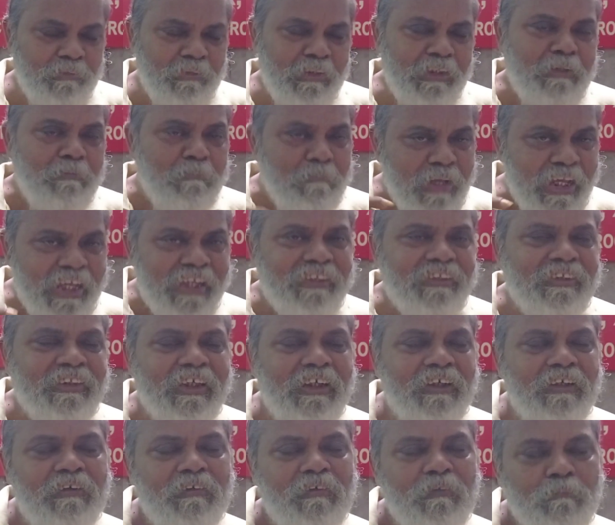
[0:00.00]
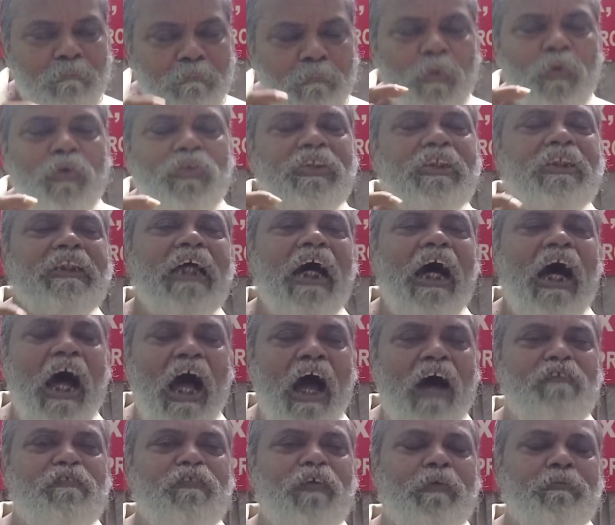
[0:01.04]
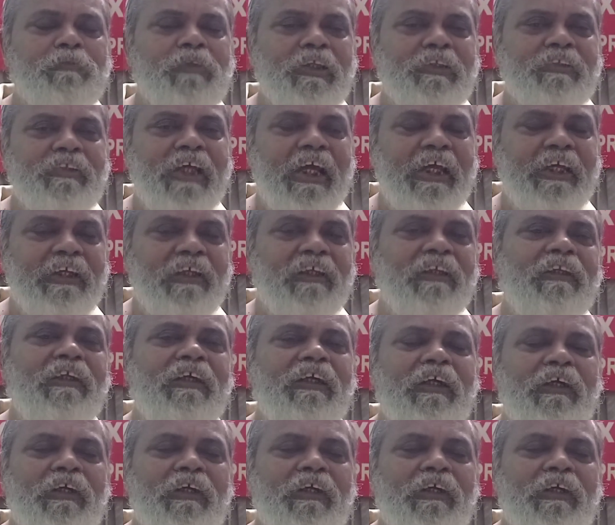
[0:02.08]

It makes both the half of the cycle